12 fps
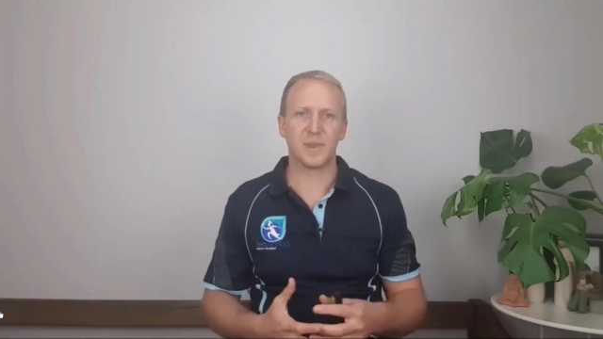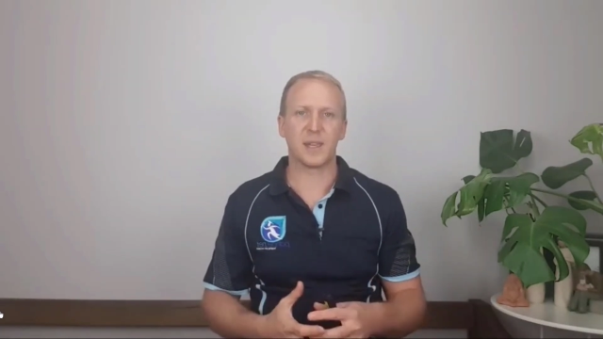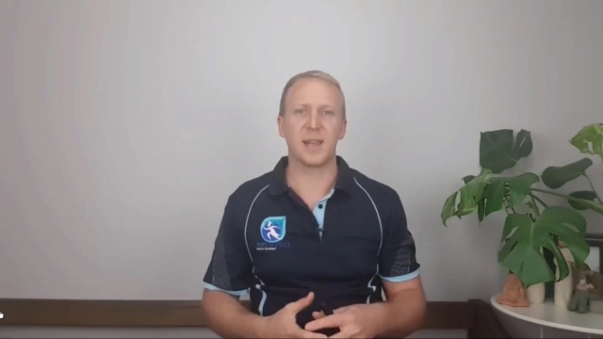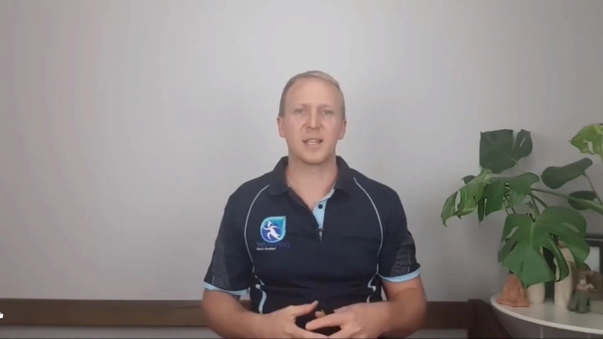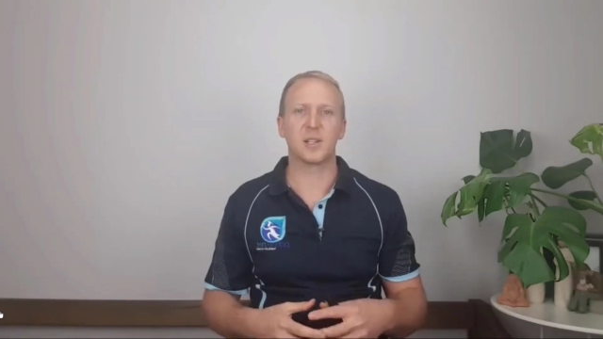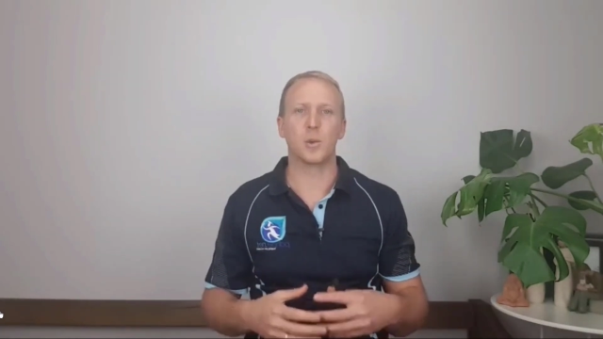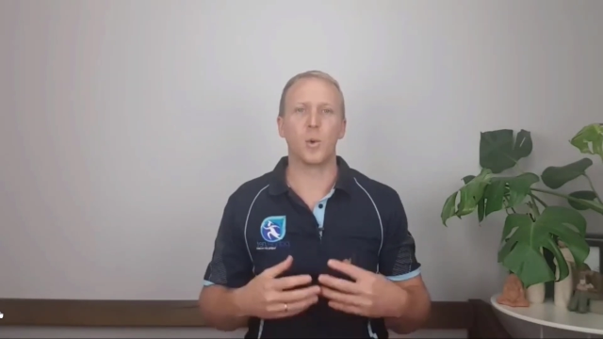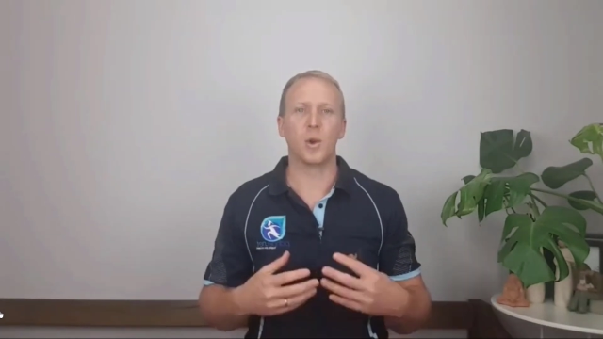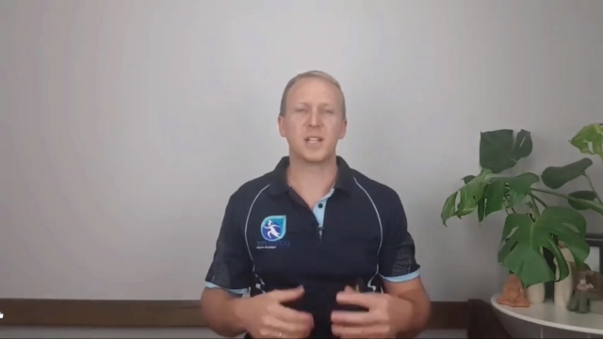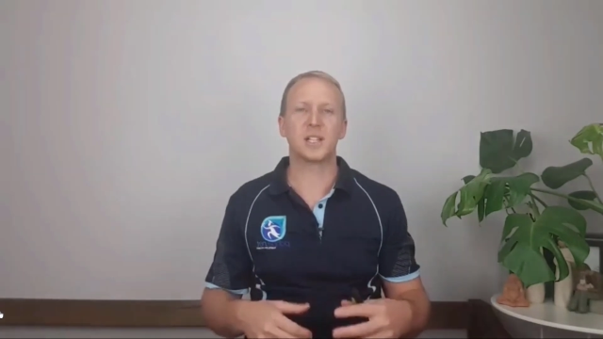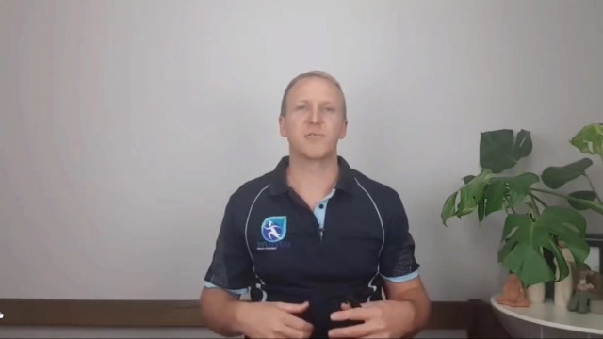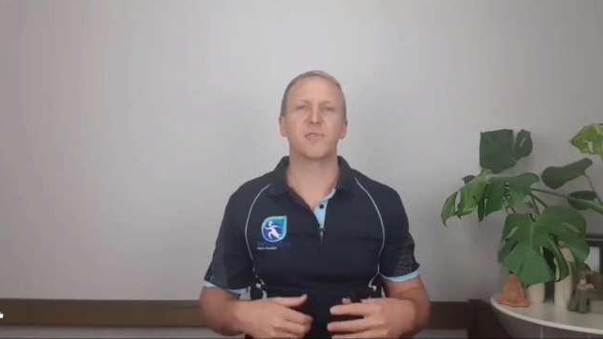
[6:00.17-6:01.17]
Okay, you want
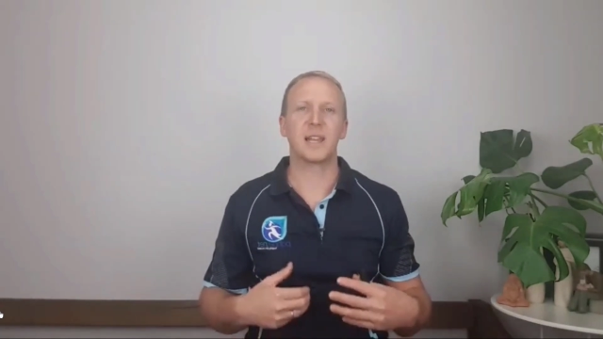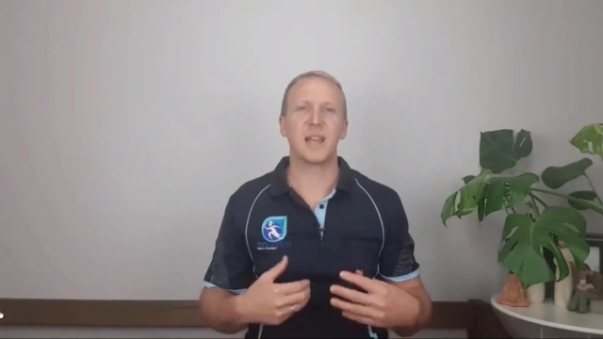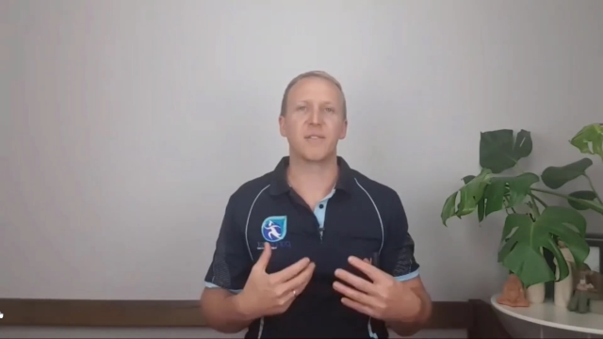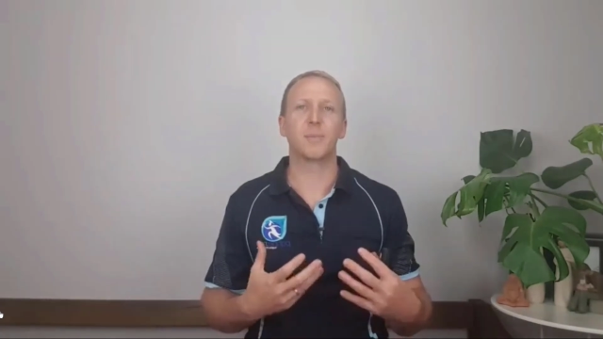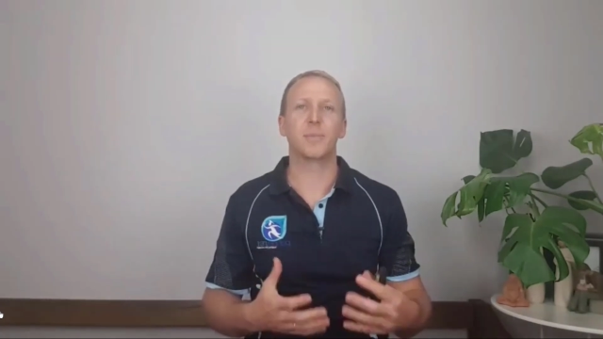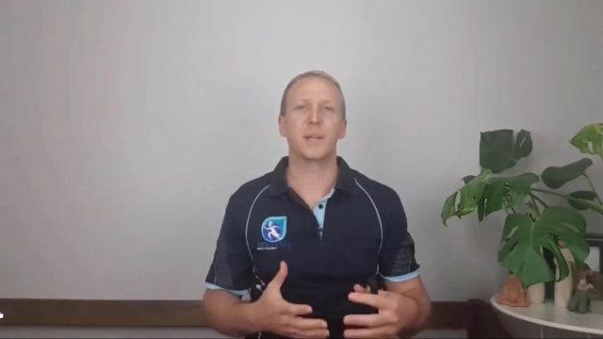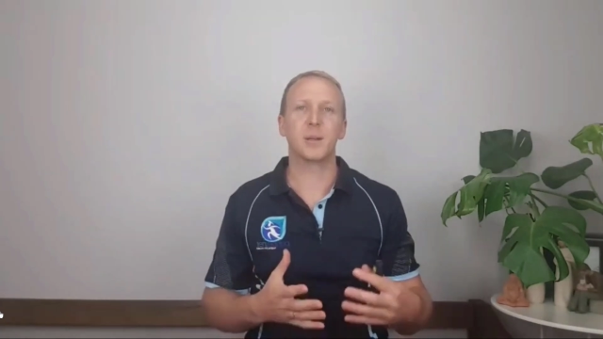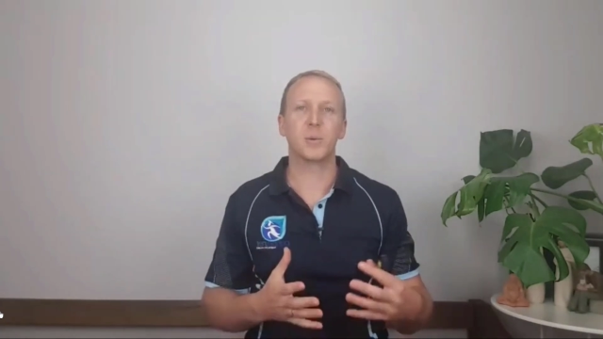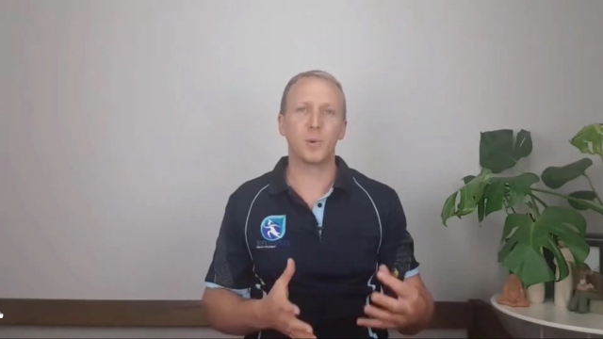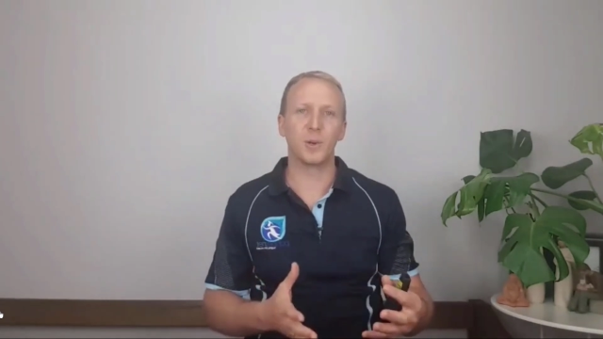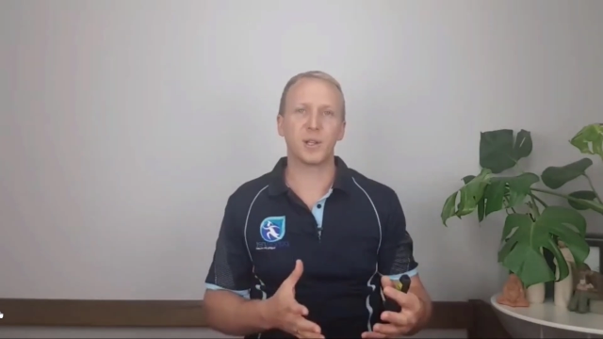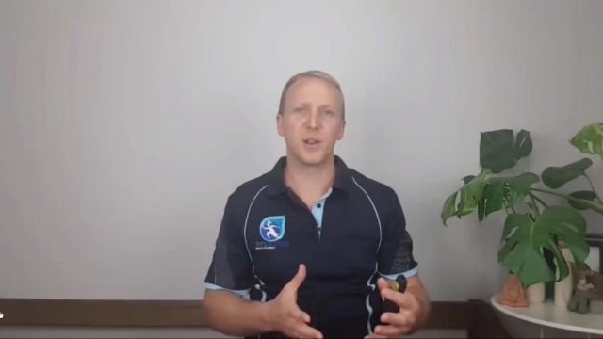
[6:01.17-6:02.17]
it to really have a big
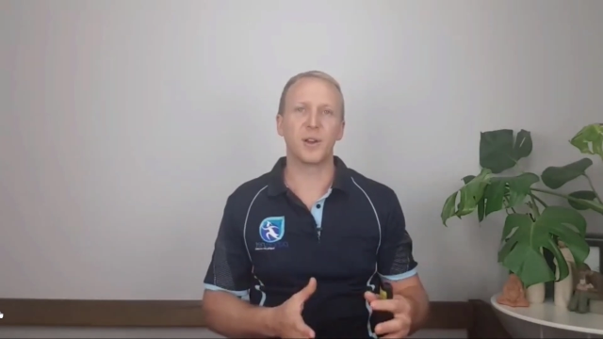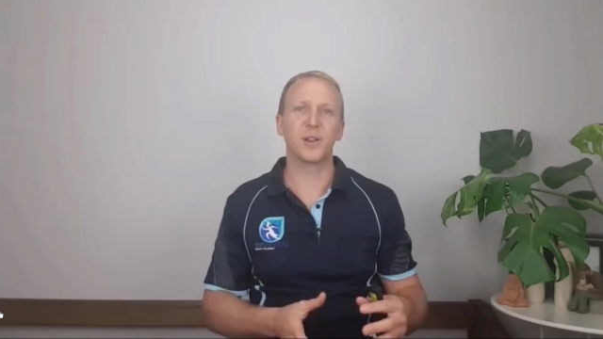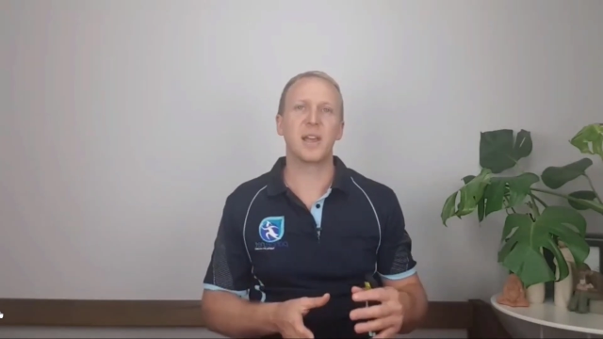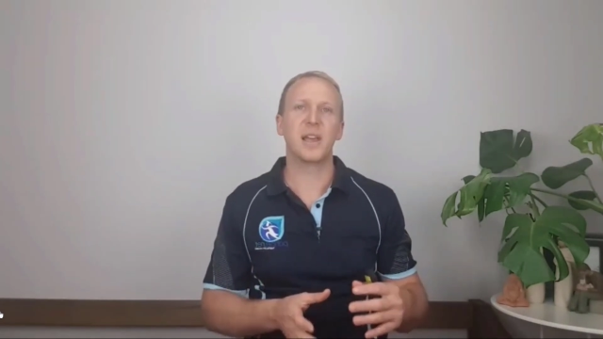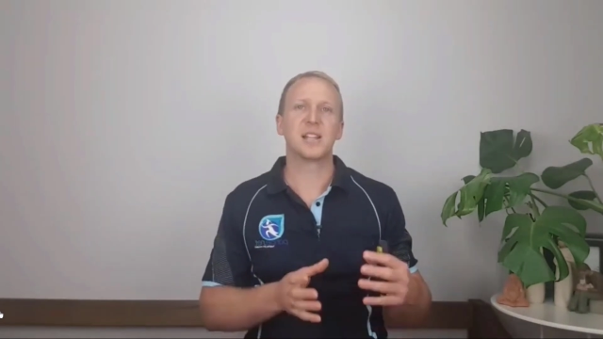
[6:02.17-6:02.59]
workload